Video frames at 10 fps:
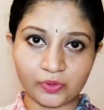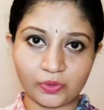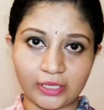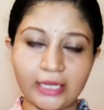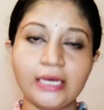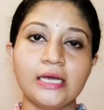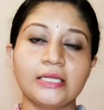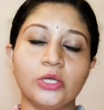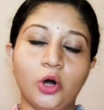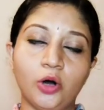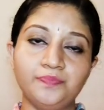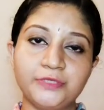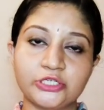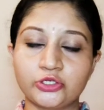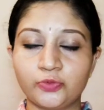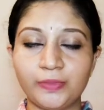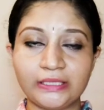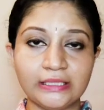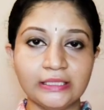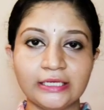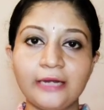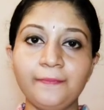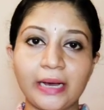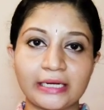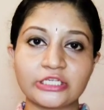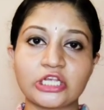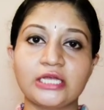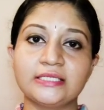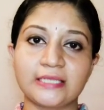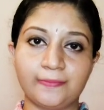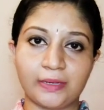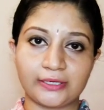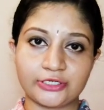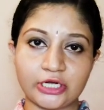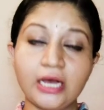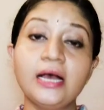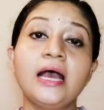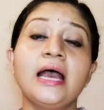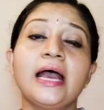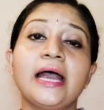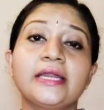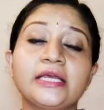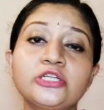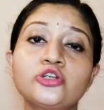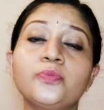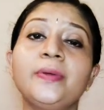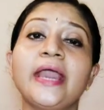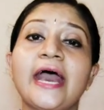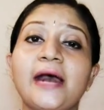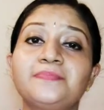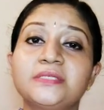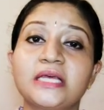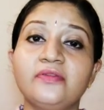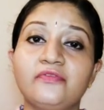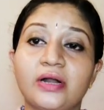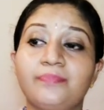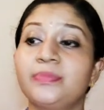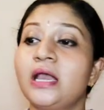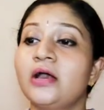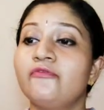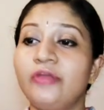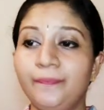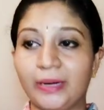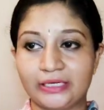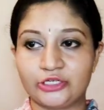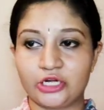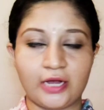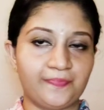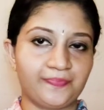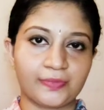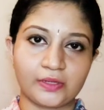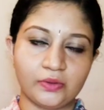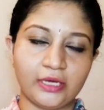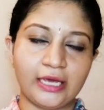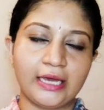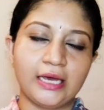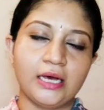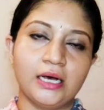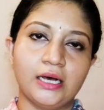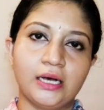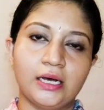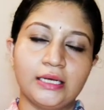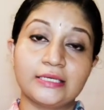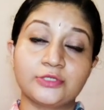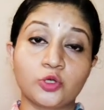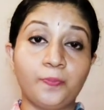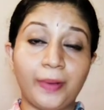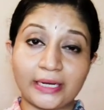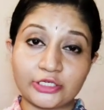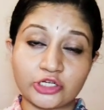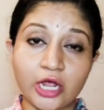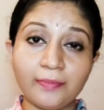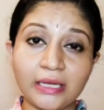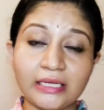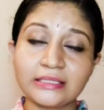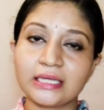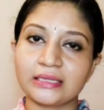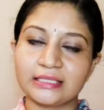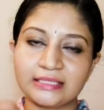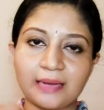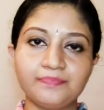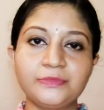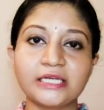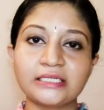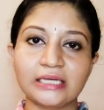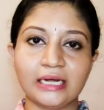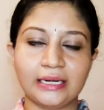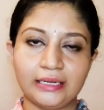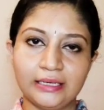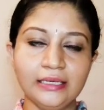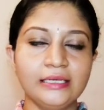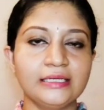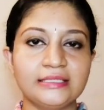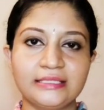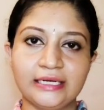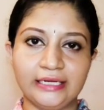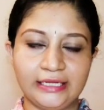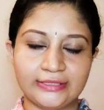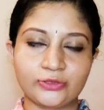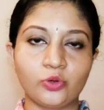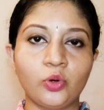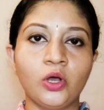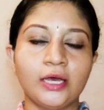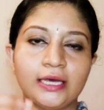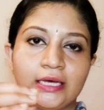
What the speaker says: Okay, the object should be there in paksha and sapaksha, and it should be absent from vipaksha. Okay, so paksha means the subject under study. So